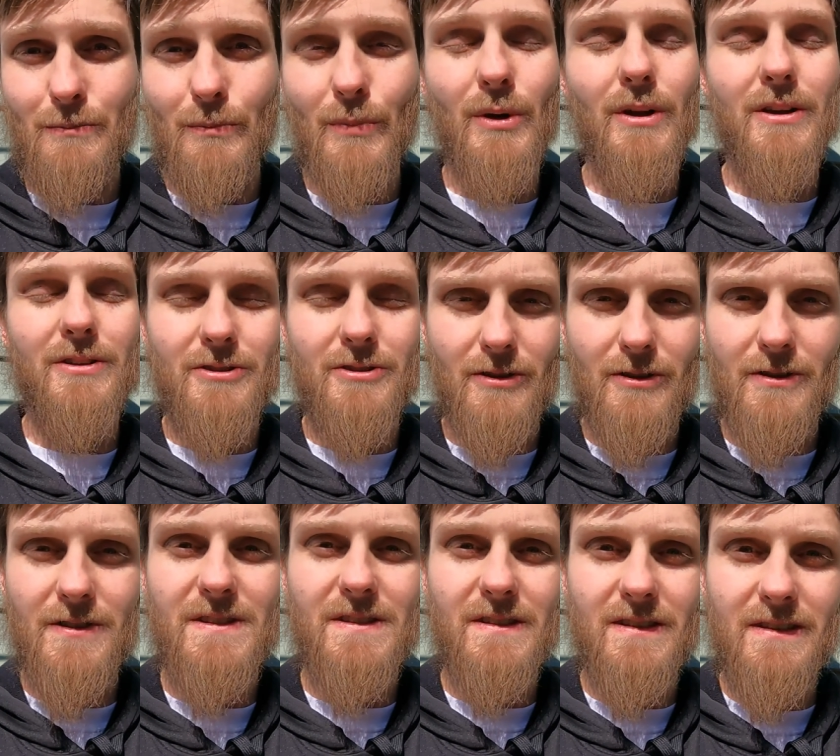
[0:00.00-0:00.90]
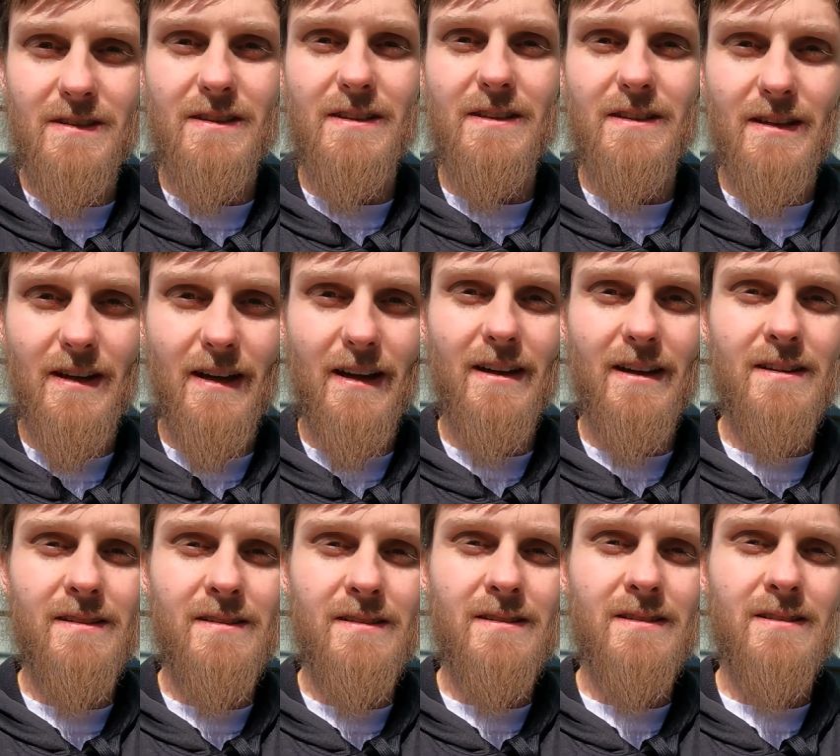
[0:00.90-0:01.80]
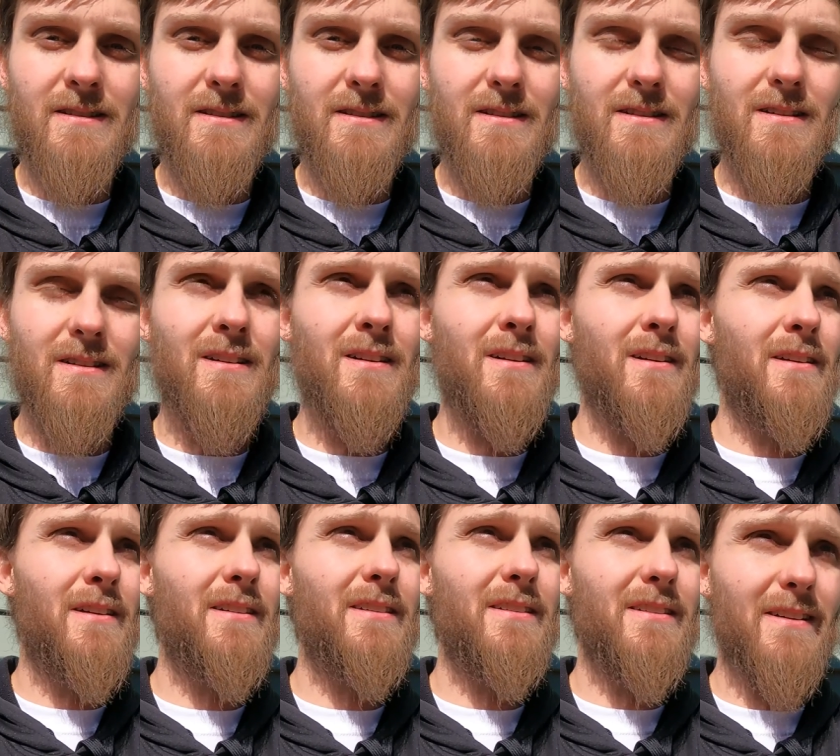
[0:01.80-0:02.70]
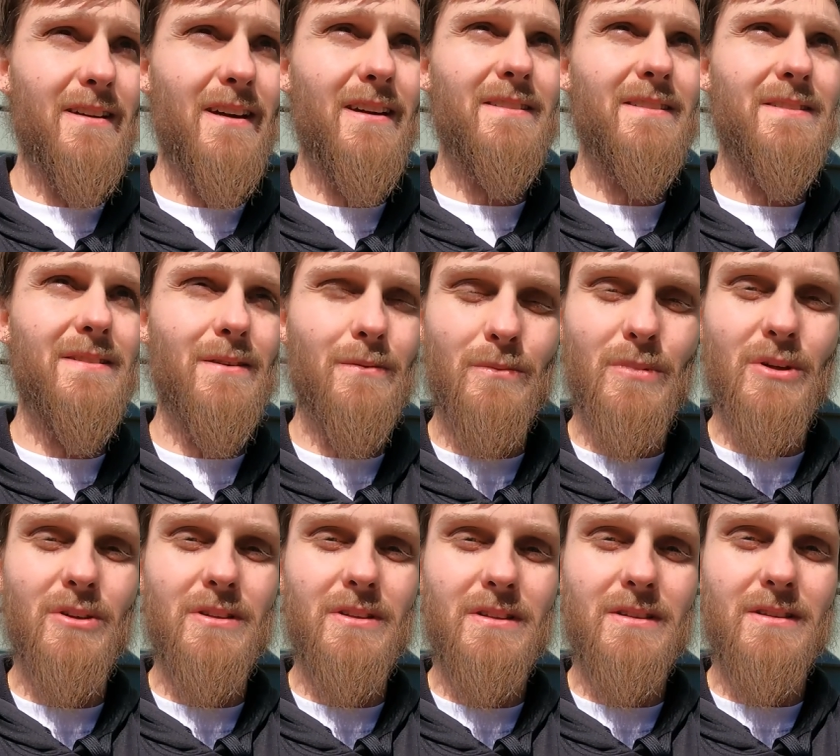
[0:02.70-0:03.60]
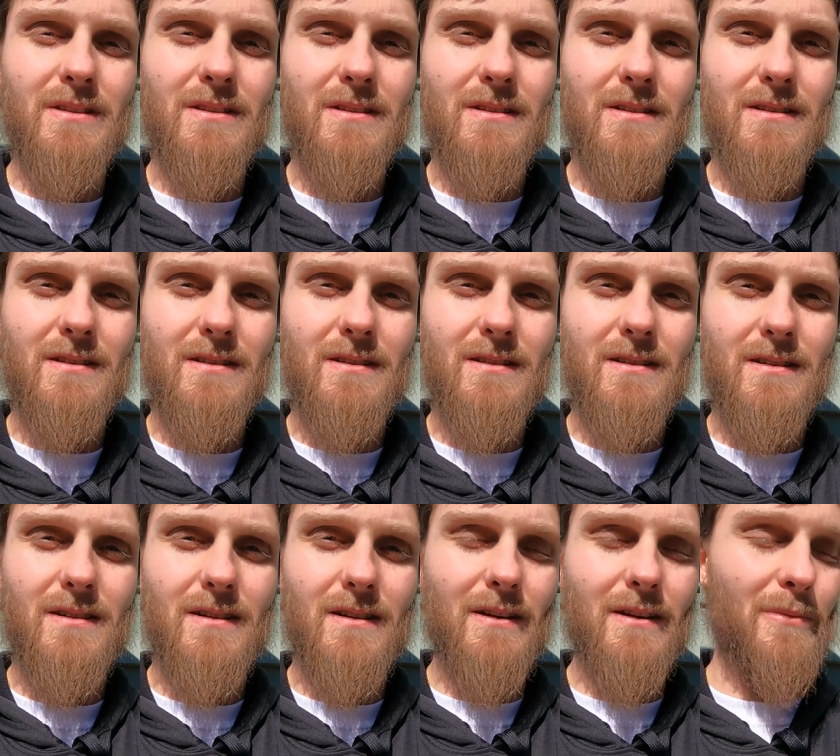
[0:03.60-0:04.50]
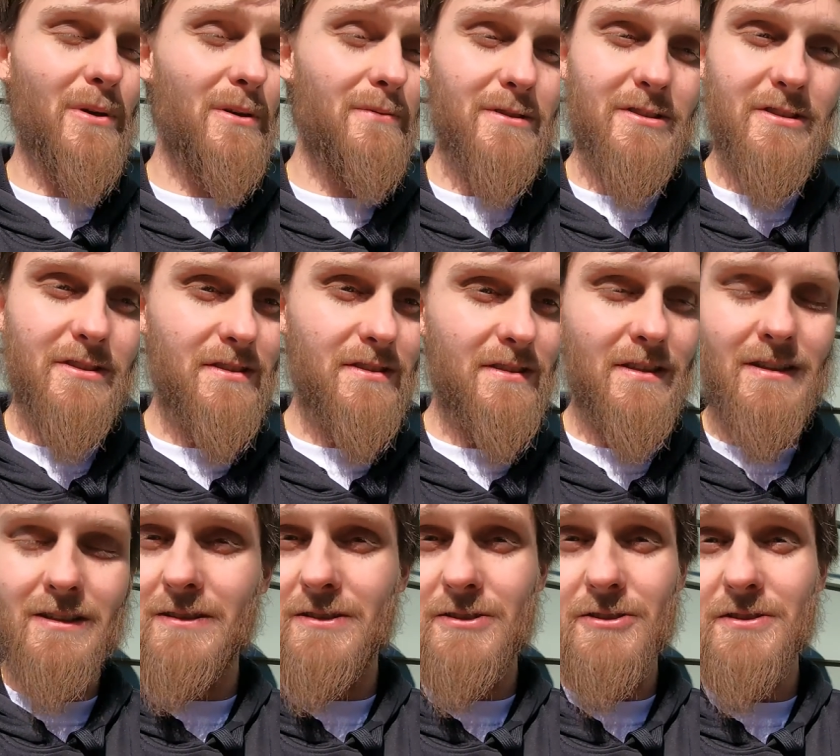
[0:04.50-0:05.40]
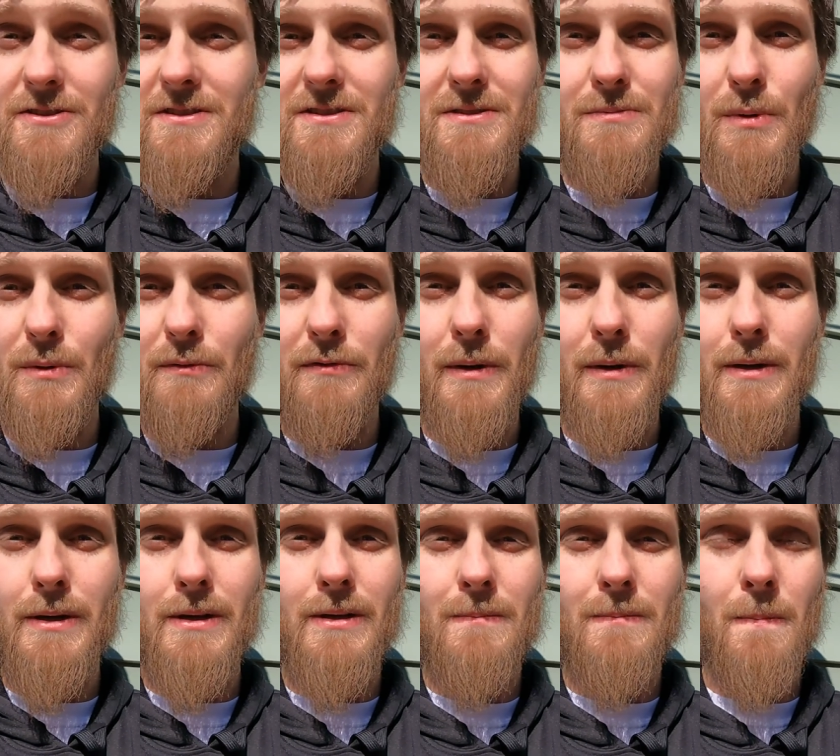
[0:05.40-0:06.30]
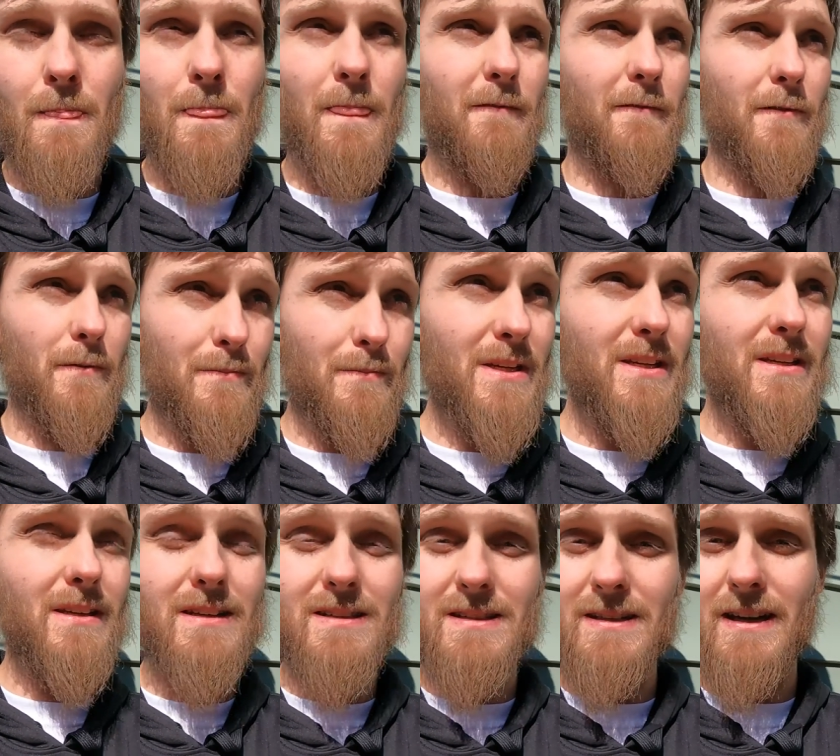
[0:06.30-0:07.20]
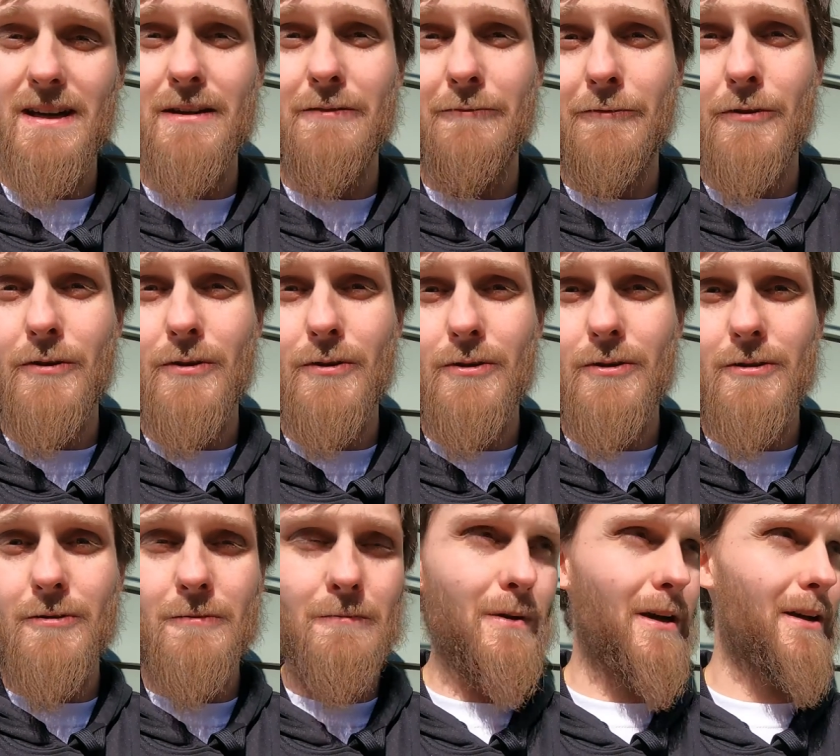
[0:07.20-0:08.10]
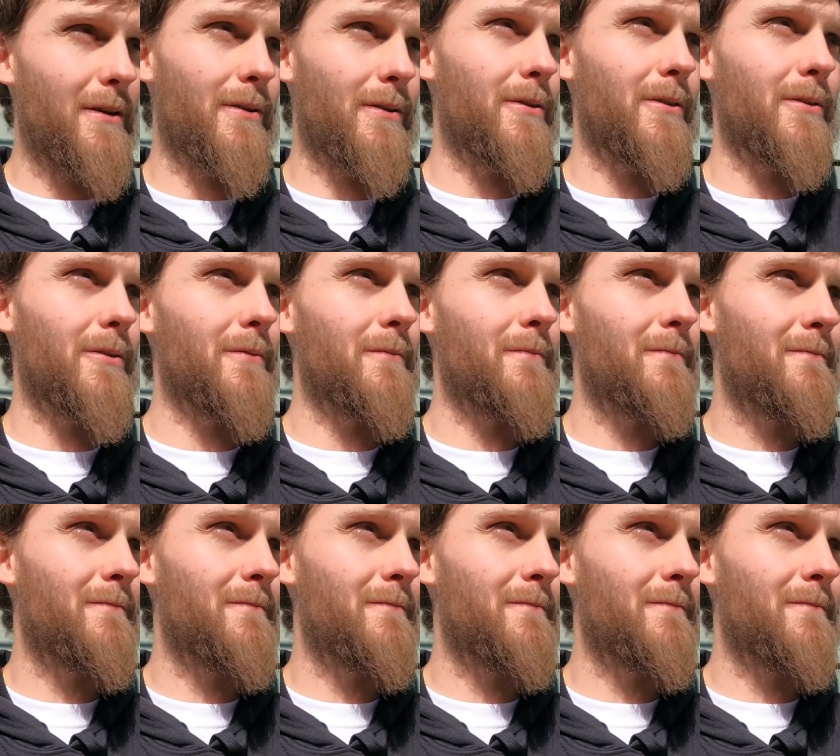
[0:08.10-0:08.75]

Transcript: But I trust that he has, he has somebody. And maybe she's getting just as prepared for me as I am for her. I don't know.